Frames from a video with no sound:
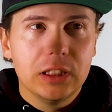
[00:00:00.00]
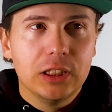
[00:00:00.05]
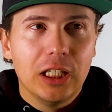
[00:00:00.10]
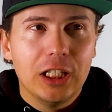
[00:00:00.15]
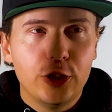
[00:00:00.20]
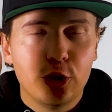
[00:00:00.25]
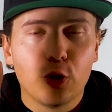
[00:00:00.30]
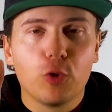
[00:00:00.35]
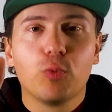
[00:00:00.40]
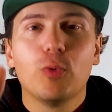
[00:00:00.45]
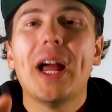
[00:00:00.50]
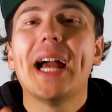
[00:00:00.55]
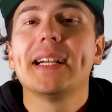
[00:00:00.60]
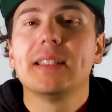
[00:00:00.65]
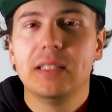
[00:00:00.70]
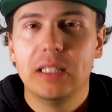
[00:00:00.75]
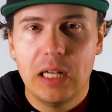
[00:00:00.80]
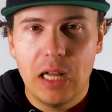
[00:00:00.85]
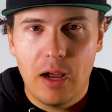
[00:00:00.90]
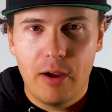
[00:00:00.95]
direct
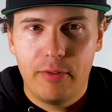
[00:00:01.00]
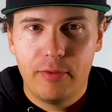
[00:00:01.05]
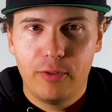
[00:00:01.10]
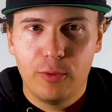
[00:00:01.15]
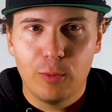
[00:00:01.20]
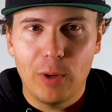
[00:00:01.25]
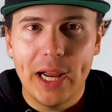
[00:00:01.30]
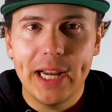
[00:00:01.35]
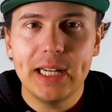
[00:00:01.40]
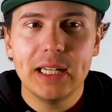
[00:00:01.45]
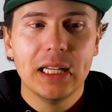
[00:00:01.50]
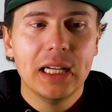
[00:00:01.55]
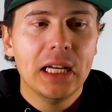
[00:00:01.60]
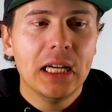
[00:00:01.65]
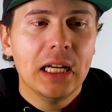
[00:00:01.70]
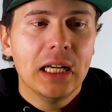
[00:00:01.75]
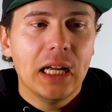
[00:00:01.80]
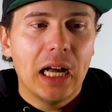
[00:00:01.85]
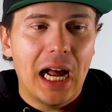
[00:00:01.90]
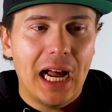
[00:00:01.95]
enough, right?
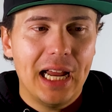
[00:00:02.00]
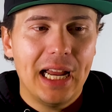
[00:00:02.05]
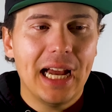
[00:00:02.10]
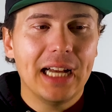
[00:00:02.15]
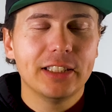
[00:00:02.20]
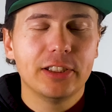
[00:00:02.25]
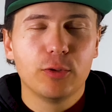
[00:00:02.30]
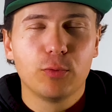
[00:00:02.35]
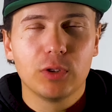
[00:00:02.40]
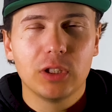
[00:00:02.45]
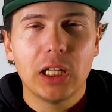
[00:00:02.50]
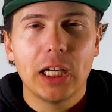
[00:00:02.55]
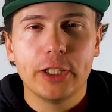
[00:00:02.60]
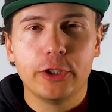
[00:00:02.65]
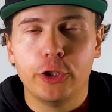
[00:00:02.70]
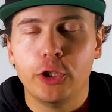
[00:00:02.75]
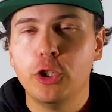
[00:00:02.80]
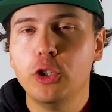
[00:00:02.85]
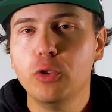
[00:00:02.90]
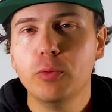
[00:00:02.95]
I had to rely
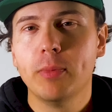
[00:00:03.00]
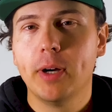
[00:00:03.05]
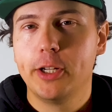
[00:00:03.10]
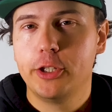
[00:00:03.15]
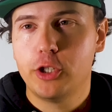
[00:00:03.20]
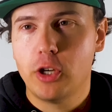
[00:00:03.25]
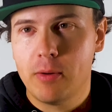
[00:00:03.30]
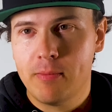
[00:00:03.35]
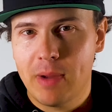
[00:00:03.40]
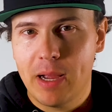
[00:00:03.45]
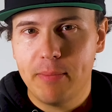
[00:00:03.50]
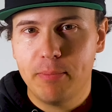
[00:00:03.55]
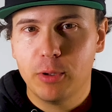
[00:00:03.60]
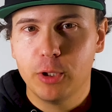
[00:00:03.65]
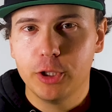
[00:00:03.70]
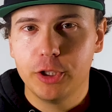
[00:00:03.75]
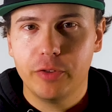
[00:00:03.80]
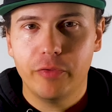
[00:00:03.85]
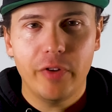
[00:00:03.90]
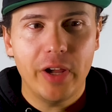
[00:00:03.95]
too much on my
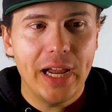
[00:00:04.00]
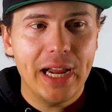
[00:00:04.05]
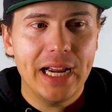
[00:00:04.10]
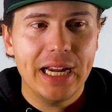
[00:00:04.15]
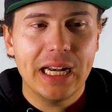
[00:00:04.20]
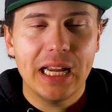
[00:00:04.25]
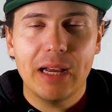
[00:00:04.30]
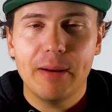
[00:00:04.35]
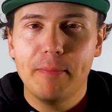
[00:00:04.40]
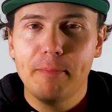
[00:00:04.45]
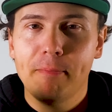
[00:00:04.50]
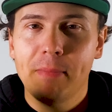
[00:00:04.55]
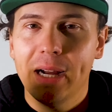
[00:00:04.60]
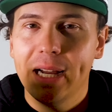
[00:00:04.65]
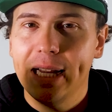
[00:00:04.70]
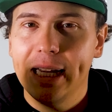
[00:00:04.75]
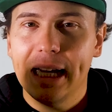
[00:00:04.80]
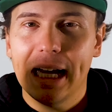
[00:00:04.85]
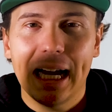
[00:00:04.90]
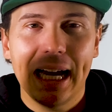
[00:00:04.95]
push fade.
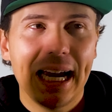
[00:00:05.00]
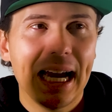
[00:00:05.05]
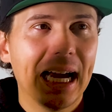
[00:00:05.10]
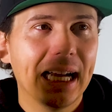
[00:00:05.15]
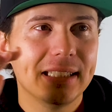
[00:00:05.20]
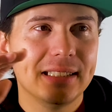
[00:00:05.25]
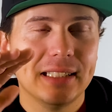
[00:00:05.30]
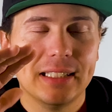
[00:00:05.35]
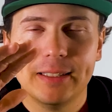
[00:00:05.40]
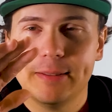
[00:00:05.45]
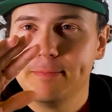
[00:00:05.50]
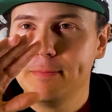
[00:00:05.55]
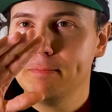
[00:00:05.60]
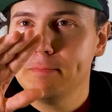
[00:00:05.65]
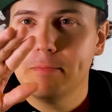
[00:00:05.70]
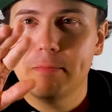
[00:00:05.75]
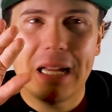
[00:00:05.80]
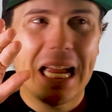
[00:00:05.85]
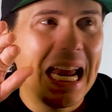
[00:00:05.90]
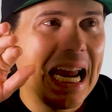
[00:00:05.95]
I had to
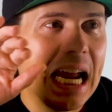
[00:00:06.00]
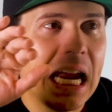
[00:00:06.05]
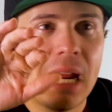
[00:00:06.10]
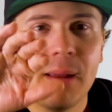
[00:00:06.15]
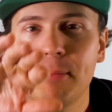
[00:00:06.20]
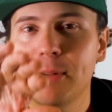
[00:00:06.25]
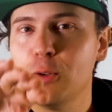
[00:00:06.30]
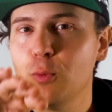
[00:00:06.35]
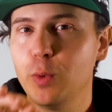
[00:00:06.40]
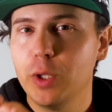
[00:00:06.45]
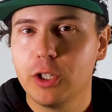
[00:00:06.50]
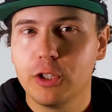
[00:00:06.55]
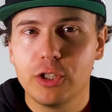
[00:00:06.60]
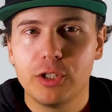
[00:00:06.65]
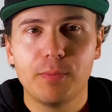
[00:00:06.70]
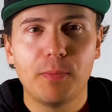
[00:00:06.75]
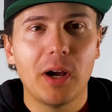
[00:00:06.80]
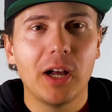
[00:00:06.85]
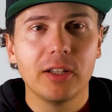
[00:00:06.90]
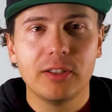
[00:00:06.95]
aim in weird
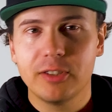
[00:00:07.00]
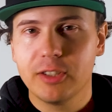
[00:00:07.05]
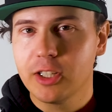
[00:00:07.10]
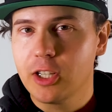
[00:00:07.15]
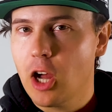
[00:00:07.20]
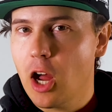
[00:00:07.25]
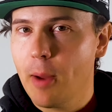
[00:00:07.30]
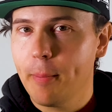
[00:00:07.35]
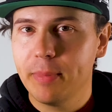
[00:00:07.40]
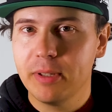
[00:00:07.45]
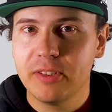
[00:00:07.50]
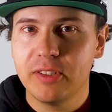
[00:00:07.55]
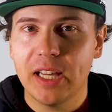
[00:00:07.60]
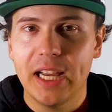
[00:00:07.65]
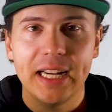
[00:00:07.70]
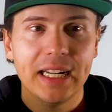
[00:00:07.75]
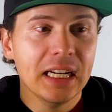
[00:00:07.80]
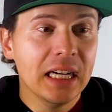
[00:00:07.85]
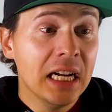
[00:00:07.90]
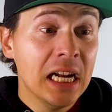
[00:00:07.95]
spots to
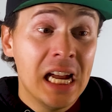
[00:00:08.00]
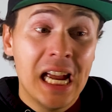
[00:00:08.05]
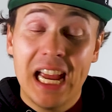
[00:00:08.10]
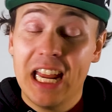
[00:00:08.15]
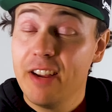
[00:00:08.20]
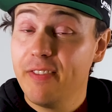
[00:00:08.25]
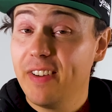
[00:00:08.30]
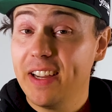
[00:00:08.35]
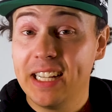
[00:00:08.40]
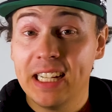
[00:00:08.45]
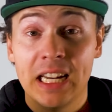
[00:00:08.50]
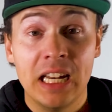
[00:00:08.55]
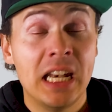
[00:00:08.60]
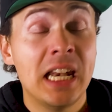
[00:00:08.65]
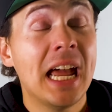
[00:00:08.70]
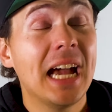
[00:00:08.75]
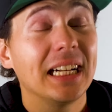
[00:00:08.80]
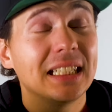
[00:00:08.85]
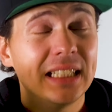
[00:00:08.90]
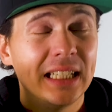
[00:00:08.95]
compensate. And if I
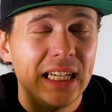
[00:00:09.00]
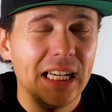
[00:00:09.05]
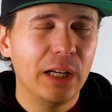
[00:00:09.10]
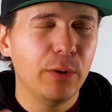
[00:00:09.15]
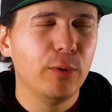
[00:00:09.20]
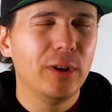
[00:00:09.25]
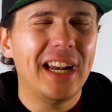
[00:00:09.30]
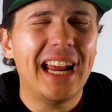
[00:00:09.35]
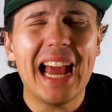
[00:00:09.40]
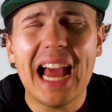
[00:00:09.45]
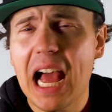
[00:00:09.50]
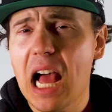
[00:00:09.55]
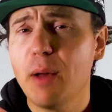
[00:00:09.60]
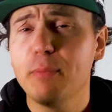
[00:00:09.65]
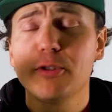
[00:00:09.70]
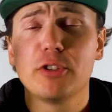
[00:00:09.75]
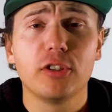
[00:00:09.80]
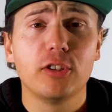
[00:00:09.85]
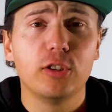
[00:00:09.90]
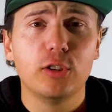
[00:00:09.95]
connected, it would
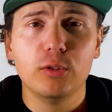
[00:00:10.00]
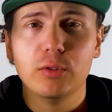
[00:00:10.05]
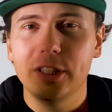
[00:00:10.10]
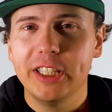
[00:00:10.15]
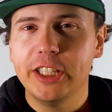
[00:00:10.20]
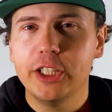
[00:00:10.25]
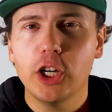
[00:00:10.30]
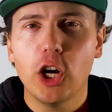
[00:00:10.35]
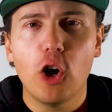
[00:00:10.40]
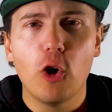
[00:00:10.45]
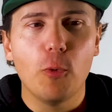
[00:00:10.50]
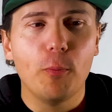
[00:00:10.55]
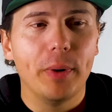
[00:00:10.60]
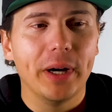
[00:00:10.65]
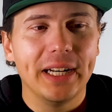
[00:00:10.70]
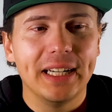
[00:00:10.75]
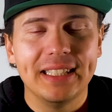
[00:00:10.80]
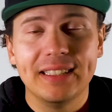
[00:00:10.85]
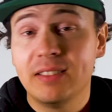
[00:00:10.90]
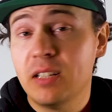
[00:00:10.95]
absolutely go. But
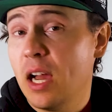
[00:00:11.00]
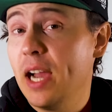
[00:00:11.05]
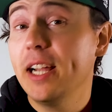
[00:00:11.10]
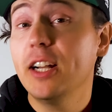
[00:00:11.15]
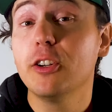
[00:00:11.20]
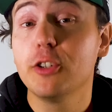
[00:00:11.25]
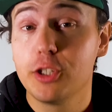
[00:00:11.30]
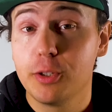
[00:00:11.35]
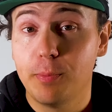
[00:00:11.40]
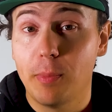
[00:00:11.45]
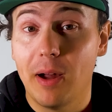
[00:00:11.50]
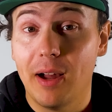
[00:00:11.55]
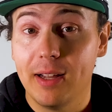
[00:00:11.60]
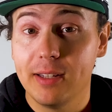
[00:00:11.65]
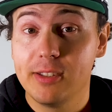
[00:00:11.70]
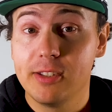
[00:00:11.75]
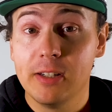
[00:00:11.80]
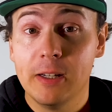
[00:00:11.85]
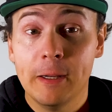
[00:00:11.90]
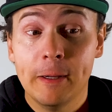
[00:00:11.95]
in tighter spots,